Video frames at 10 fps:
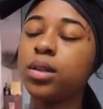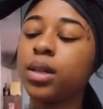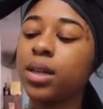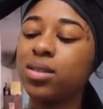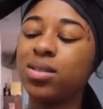It's
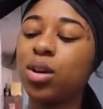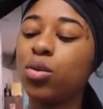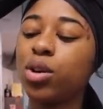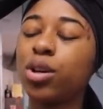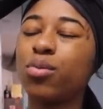like
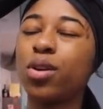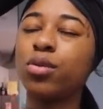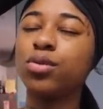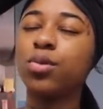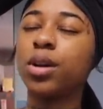a of
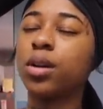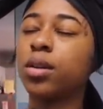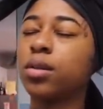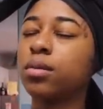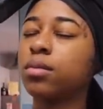rose
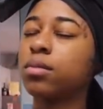water.